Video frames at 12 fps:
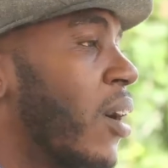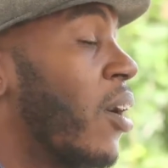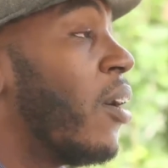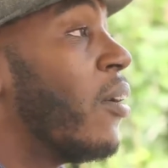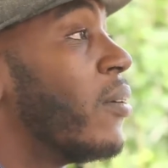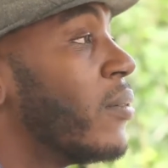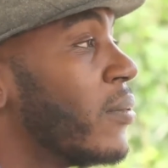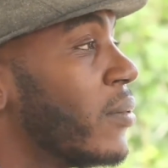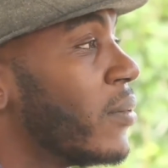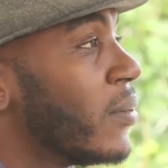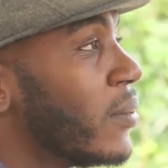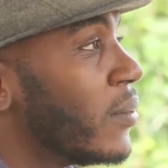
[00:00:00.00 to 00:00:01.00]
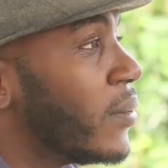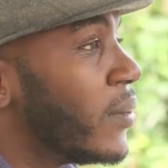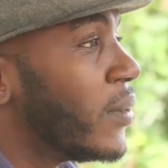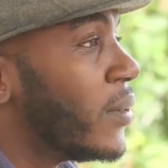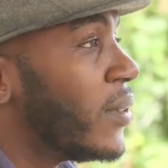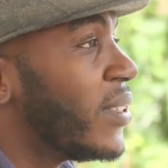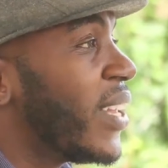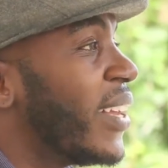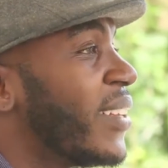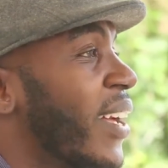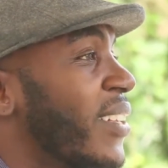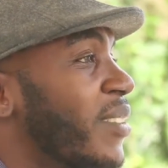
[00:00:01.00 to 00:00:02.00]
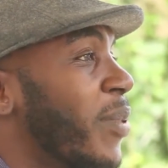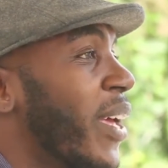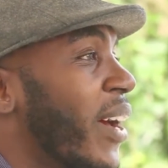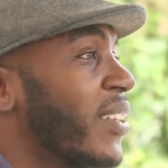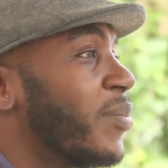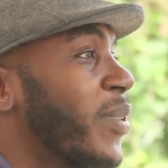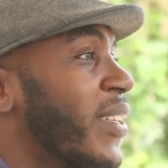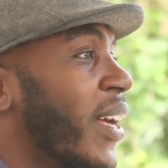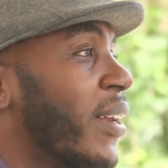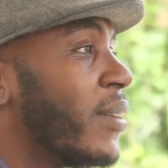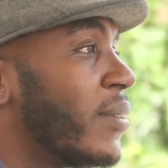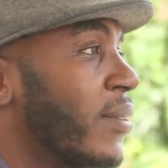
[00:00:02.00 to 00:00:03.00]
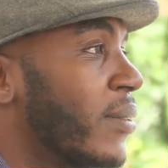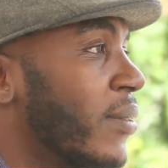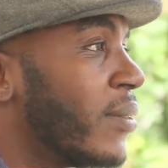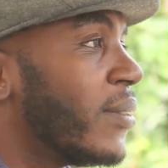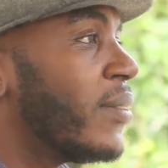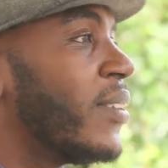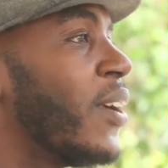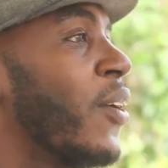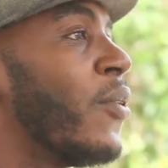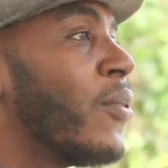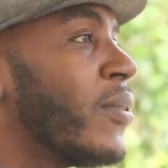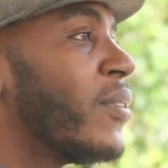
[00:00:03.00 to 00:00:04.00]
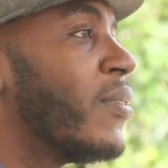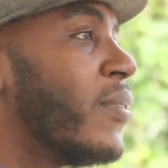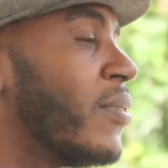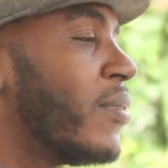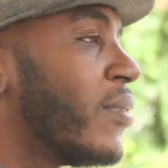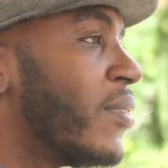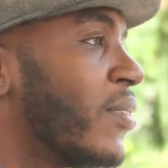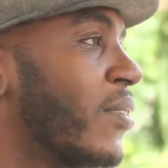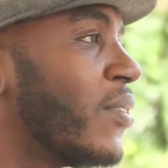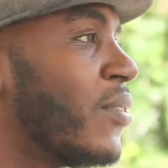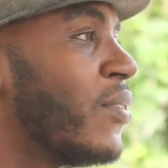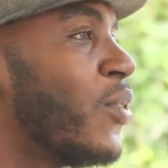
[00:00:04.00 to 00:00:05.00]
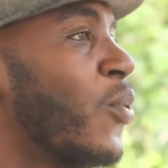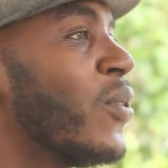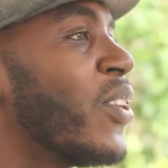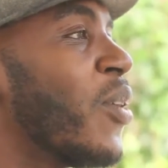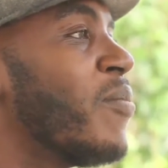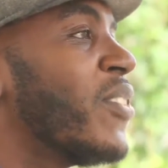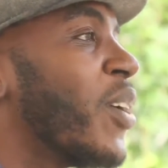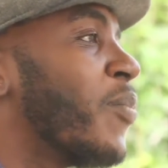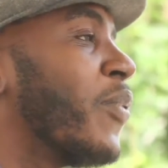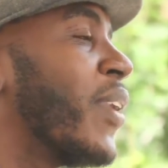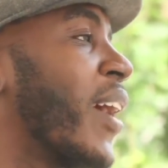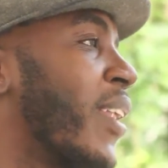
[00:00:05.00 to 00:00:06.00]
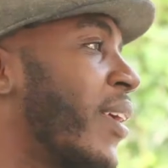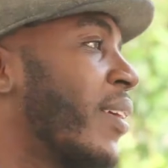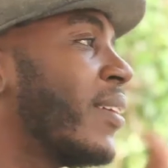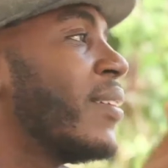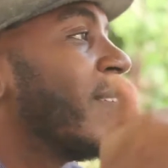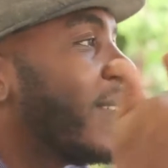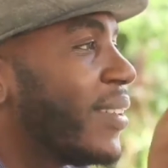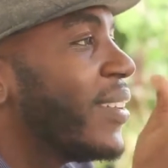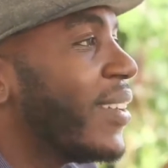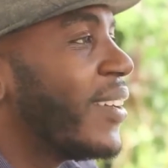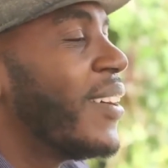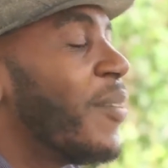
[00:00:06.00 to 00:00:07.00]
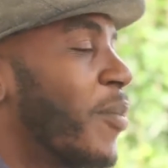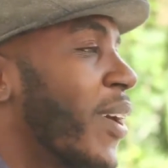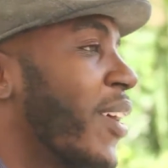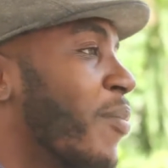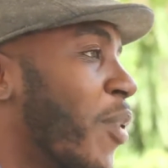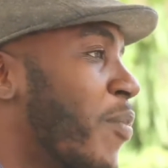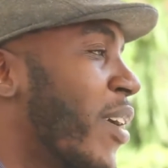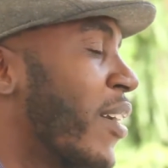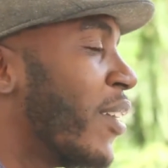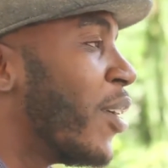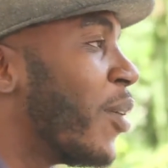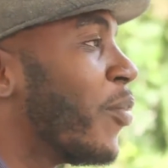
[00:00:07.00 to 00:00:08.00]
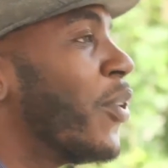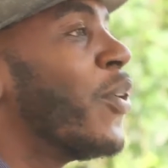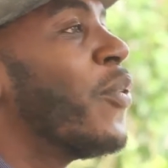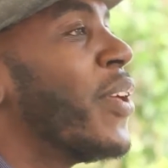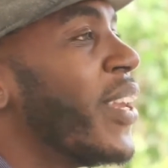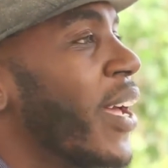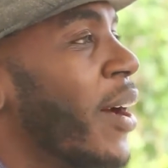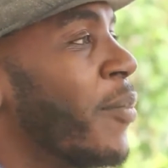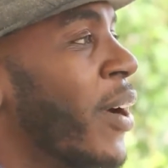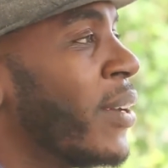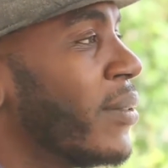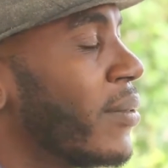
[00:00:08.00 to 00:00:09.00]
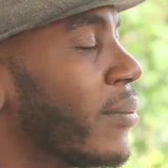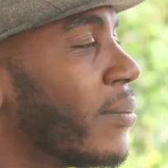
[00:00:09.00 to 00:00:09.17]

oh St. Ann's Bay Hospital. Yo. Two thumbs up when I I get my big up. When I win here man.